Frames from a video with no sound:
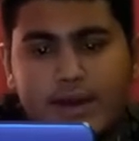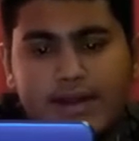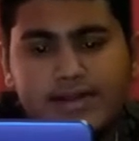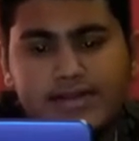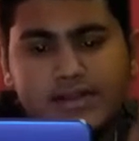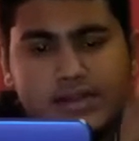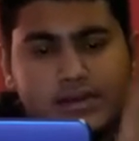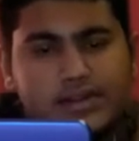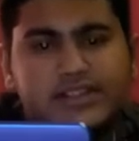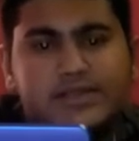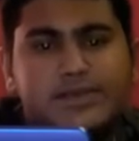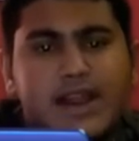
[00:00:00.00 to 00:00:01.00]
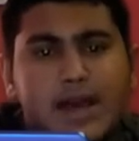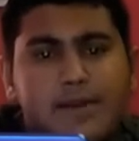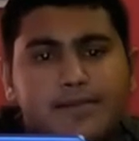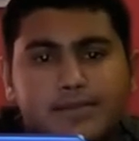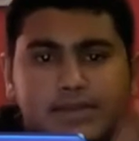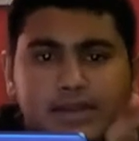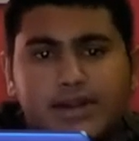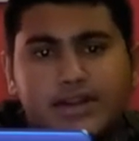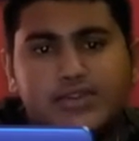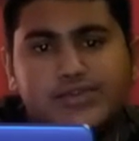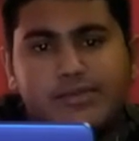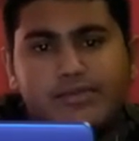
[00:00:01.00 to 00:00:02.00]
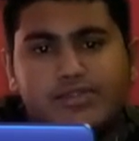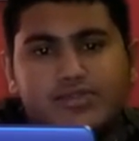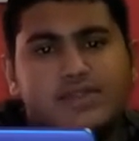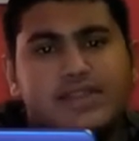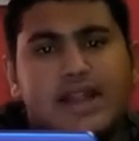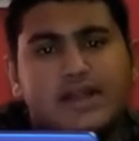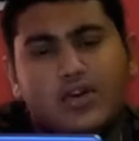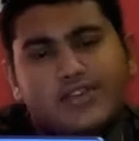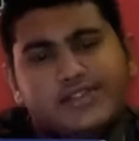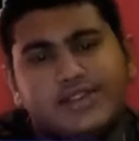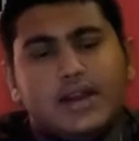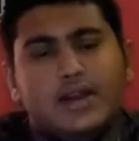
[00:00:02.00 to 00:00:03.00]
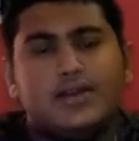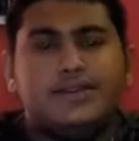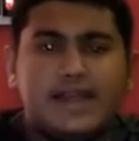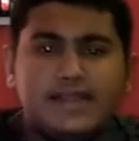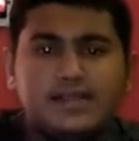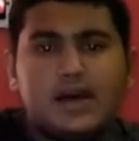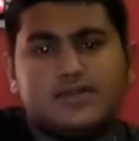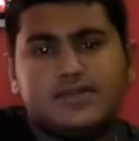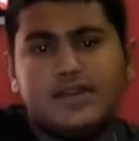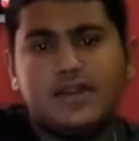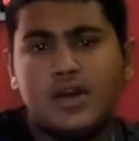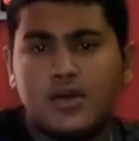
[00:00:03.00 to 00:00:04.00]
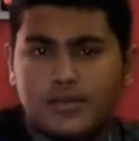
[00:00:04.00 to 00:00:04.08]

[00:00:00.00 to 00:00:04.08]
One is 3GB RAM, 32GB storage, that costing around 10,000,